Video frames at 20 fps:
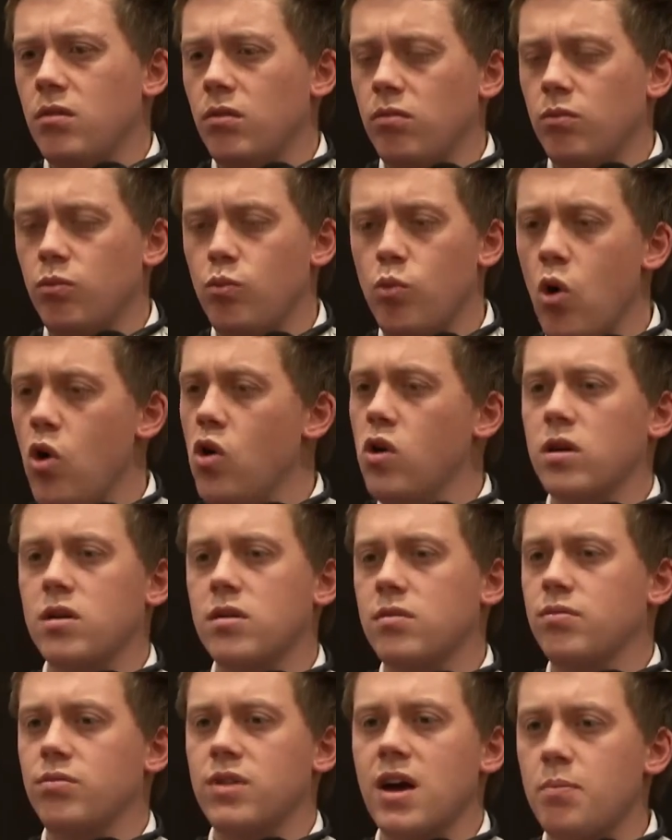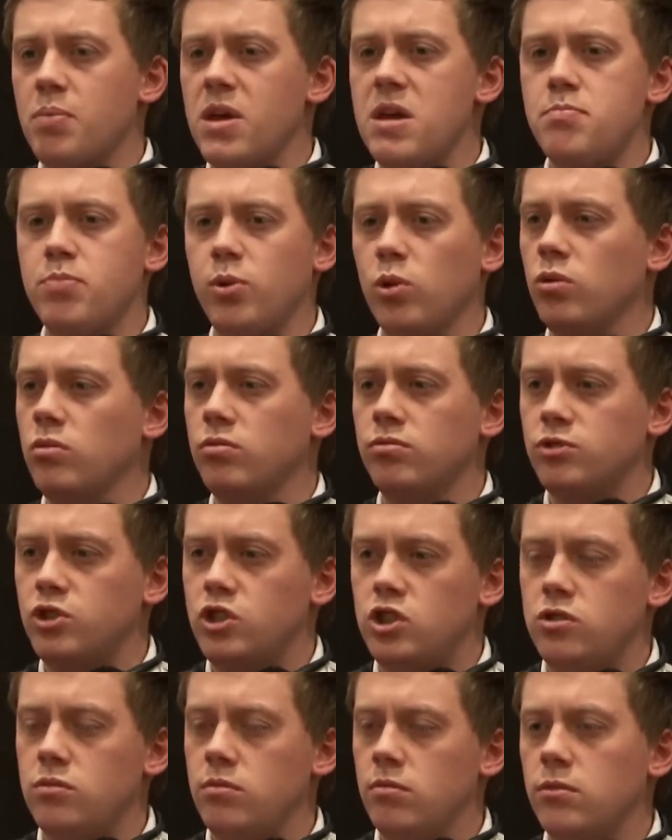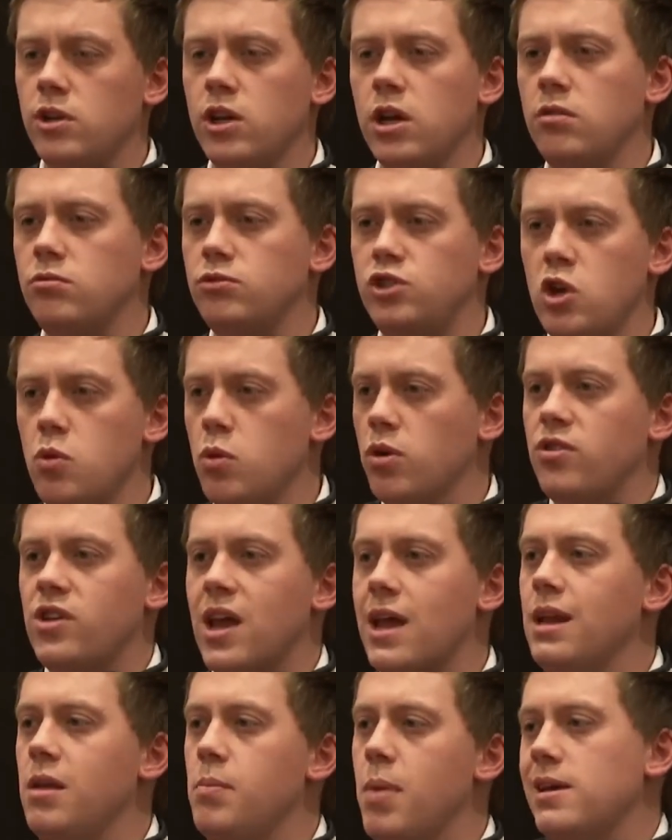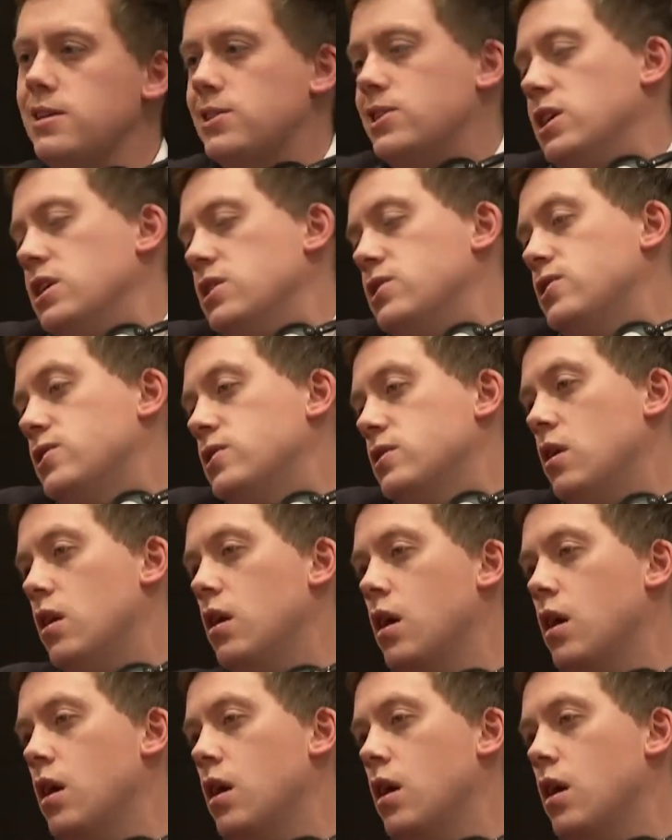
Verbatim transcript: work that people you know, do on a daily basis.